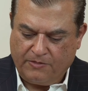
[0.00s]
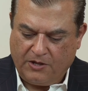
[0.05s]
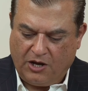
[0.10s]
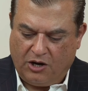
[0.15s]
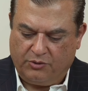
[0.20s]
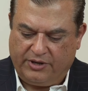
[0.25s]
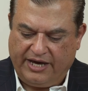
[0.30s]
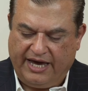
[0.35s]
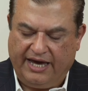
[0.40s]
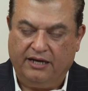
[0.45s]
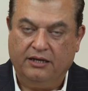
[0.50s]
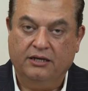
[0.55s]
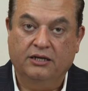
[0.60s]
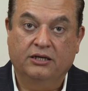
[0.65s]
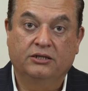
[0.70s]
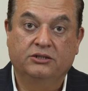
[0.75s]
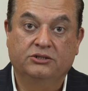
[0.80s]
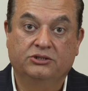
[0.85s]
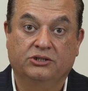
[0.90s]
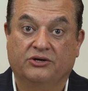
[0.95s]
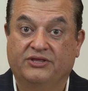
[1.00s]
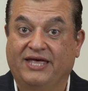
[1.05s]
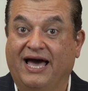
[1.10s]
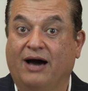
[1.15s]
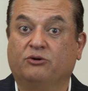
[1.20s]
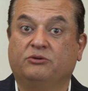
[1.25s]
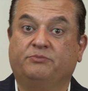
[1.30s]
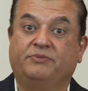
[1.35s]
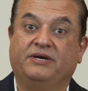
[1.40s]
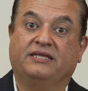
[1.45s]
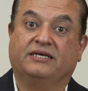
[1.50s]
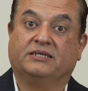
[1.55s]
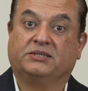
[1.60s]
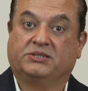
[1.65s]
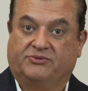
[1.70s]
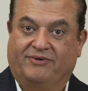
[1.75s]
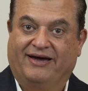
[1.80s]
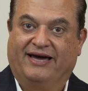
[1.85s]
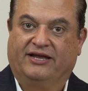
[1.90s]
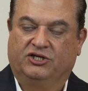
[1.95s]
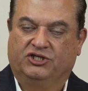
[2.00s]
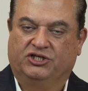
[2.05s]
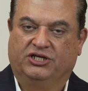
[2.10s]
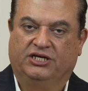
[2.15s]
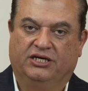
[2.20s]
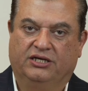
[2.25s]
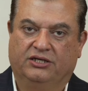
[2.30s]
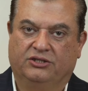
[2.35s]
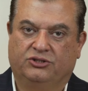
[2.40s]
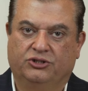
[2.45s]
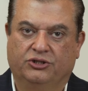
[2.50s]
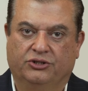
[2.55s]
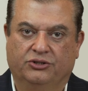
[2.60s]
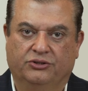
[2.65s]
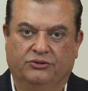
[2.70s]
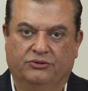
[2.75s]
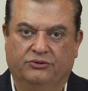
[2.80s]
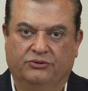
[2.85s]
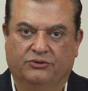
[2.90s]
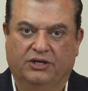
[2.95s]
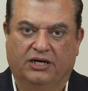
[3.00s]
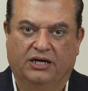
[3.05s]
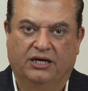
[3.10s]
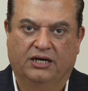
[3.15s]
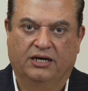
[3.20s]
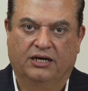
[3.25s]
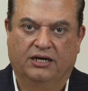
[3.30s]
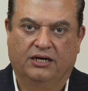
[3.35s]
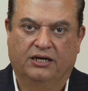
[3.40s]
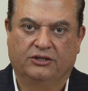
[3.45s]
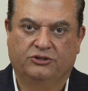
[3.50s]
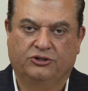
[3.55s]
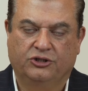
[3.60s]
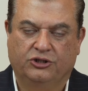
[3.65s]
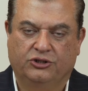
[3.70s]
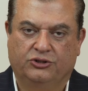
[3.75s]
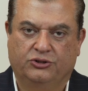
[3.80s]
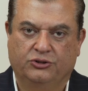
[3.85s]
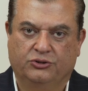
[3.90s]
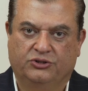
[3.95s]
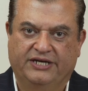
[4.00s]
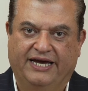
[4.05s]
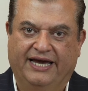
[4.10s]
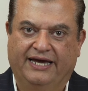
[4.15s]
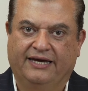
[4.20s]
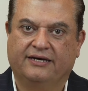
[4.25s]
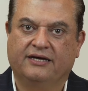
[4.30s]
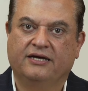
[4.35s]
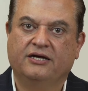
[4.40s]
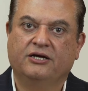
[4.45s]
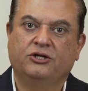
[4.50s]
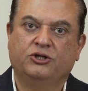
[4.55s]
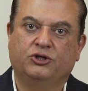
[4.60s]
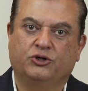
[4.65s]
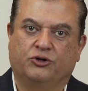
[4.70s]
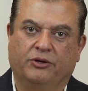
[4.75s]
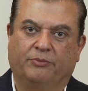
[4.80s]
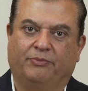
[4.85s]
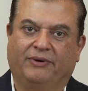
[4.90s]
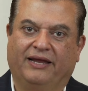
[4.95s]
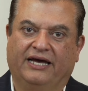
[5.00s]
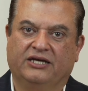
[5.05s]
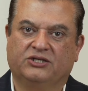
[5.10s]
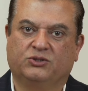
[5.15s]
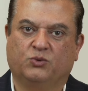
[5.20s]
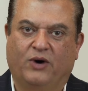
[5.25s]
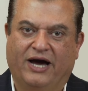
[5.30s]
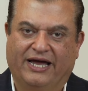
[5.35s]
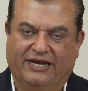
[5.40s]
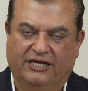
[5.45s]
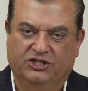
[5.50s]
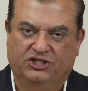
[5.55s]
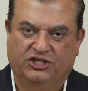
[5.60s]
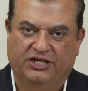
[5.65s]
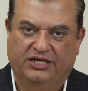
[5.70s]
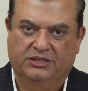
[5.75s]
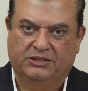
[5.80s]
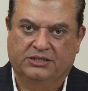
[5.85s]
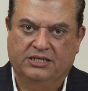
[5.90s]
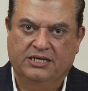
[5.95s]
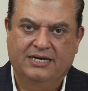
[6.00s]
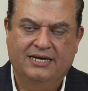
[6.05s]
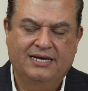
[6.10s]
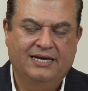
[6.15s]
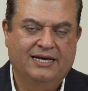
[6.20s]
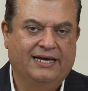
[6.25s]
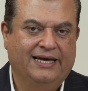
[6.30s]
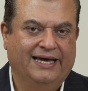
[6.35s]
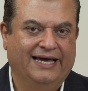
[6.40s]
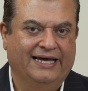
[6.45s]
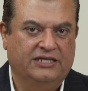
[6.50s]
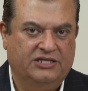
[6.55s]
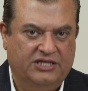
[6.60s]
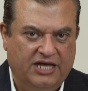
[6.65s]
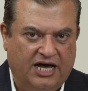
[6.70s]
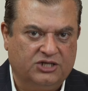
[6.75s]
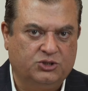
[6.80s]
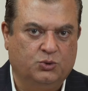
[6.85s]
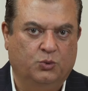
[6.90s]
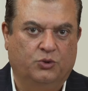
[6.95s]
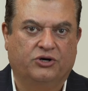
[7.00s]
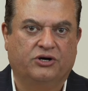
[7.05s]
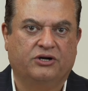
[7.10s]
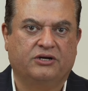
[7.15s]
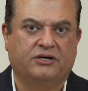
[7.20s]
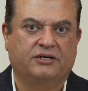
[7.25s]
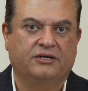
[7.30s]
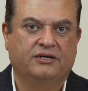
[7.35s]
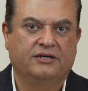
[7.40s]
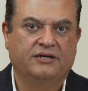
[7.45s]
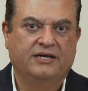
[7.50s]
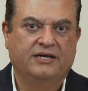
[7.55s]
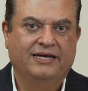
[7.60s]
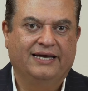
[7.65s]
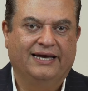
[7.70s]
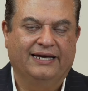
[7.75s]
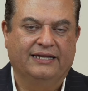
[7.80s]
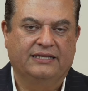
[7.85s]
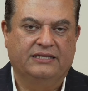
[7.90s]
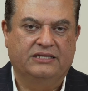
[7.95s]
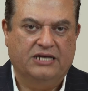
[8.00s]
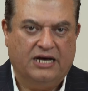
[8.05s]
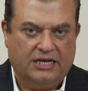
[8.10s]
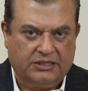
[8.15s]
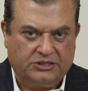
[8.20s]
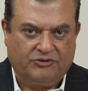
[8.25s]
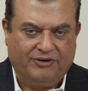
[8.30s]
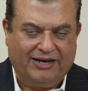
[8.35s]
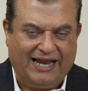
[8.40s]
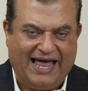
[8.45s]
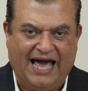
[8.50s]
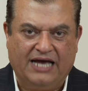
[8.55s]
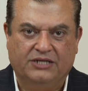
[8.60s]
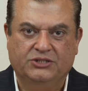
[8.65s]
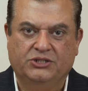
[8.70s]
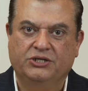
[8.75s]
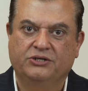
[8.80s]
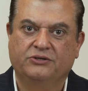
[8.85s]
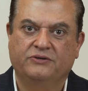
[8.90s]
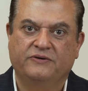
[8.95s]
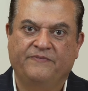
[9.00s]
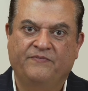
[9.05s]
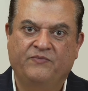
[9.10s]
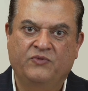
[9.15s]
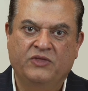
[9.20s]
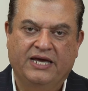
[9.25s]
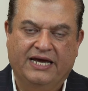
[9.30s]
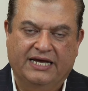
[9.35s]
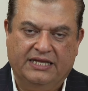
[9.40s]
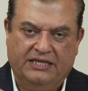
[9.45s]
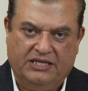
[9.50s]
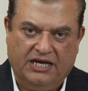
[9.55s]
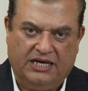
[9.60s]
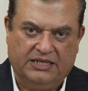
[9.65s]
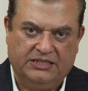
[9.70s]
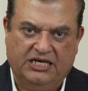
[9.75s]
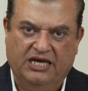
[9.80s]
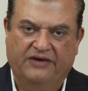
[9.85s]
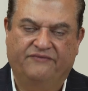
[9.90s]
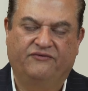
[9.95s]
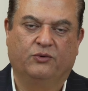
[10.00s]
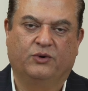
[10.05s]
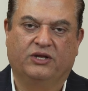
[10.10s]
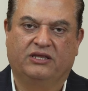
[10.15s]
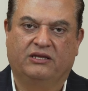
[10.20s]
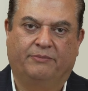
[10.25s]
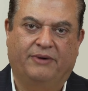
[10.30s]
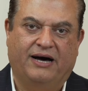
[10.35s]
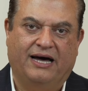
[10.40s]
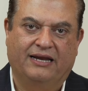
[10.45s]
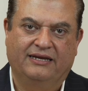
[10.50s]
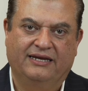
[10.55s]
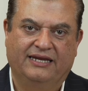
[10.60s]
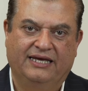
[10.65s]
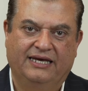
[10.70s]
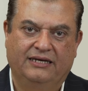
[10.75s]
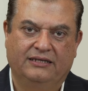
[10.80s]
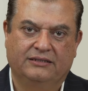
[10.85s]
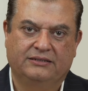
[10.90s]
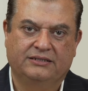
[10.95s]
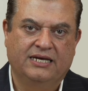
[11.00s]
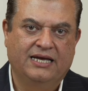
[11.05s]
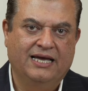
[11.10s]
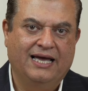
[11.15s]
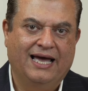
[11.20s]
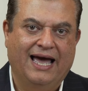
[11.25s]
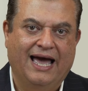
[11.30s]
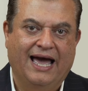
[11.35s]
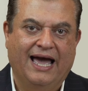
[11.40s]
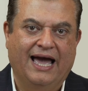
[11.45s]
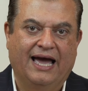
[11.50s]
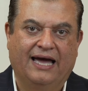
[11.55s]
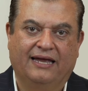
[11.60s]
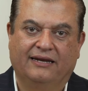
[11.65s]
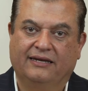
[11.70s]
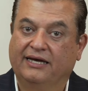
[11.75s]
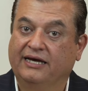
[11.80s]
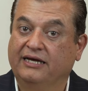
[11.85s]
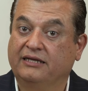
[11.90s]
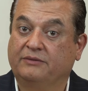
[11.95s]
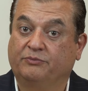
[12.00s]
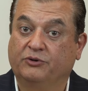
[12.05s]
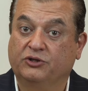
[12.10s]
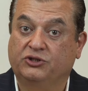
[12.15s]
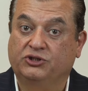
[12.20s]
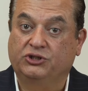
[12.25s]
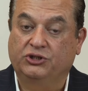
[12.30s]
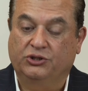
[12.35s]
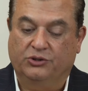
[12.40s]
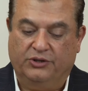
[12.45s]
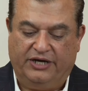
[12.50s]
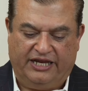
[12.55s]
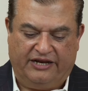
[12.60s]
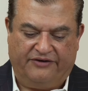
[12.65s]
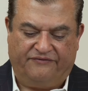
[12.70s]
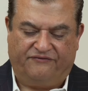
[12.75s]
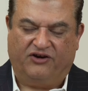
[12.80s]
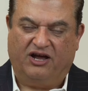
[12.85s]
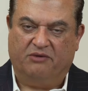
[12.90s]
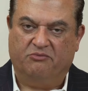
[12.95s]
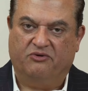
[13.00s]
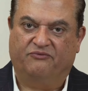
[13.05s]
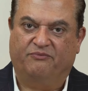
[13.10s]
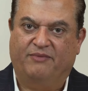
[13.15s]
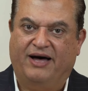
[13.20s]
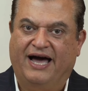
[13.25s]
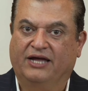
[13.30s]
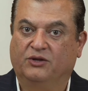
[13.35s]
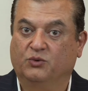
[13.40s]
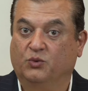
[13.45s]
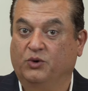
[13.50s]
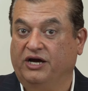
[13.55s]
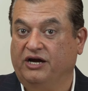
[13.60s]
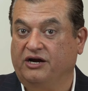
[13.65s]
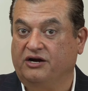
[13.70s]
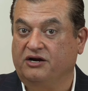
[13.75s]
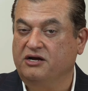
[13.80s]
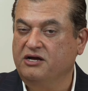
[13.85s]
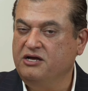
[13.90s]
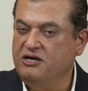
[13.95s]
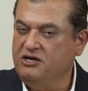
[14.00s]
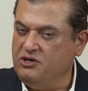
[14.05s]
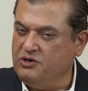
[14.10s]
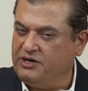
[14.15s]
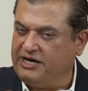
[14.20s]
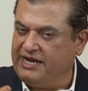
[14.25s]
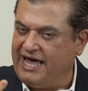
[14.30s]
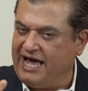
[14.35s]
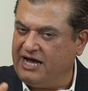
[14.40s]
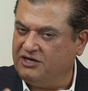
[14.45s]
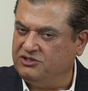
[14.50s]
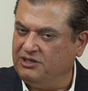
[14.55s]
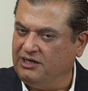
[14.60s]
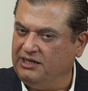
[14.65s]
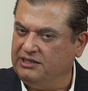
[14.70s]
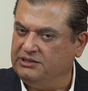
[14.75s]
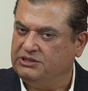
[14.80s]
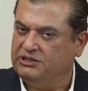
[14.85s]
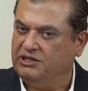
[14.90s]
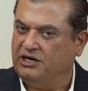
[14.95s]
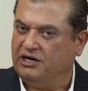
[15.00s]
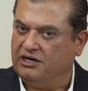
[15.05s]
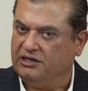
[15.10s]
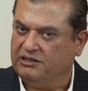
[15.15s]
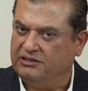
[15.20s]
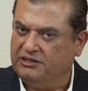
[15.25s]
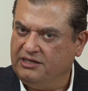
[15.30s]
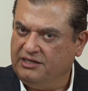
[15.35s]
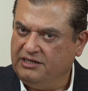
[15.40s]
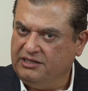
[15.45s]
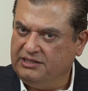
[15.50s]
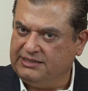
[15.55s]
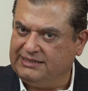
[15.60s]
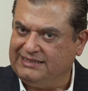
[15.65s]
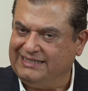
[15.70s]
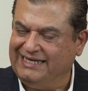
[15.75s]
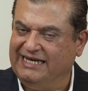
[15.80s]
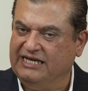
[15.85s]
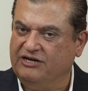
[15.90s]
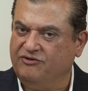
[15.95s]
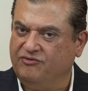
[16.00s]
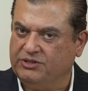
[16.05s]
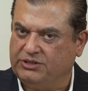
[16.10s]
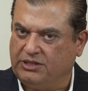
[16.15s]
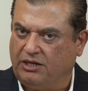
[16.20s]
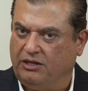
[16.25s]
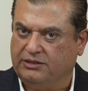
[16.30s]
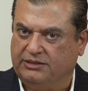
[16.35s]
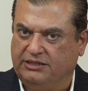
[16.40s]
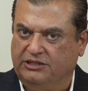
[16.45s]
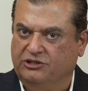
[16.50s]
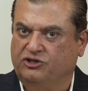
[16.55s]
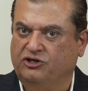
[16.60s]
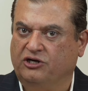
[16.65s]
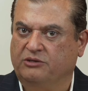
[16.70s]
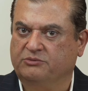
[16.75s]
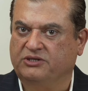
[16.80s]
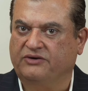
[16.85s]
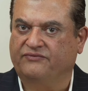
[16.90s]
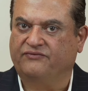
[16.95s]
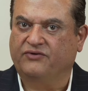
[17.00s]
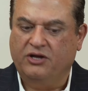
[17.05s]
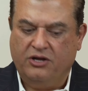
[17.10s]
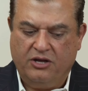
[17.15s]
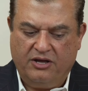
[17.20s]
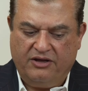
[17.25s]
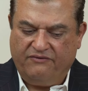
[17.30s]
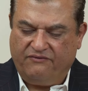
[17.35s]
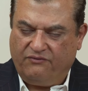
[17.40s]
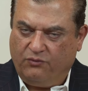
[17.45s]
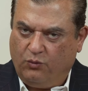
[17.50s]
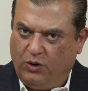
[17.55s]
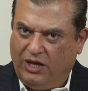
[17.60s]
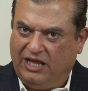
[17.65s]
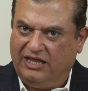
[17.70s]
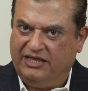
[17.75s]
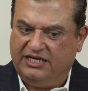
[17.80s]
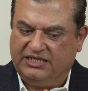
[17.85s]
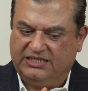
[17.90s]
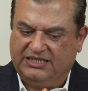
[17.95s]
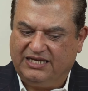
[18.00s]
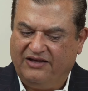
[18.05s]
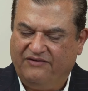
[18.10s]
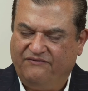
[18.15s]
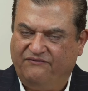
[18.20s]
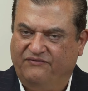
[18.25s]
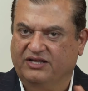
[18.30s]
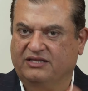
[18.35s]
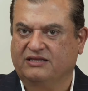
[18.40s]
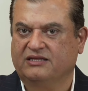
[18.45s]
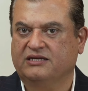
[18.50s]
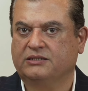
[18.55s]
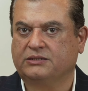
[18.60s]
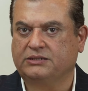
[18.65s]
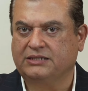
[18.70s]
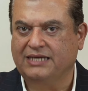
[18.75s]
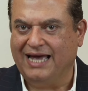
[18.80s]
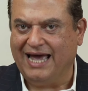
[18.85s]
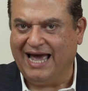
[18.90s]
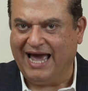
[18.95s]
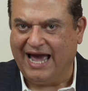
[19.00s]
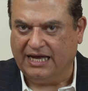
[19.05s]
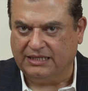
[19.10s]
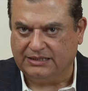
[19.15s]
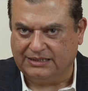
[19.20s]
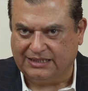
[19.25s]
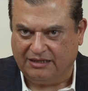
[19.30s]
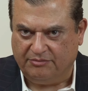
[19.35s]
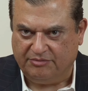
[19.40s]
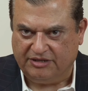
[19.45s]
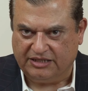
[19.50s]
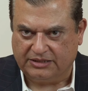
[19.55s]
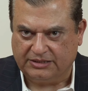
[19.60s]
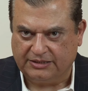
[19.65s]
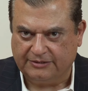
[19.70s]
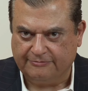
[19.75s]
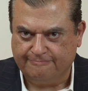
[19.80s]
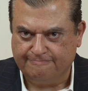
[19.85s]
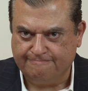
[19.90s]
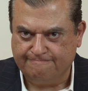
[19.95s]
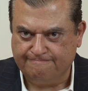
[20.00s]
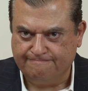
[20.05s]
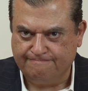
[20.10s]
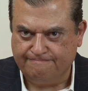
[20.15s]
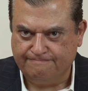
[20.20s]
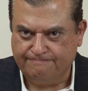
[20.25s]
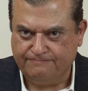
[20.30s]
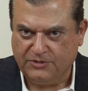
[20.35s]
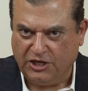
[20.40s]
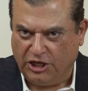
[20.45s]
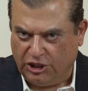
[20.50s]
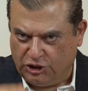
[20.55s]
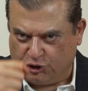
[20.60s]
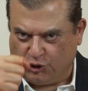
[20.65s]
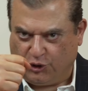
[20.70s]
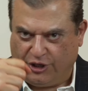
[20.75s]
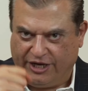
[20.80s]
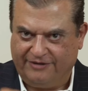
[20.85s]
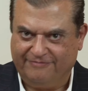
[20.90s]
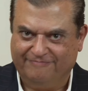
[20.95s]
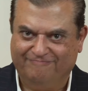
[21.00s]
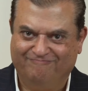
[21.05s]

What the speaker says: Okay, so that would be the strategy to take to replace wine and cheese. It does work. It does relax you. It does give you what the body needs, and it puts you in a frame of mind where you can actually start seeing results in terms of wellness, fitness, and slimness. Enjoy.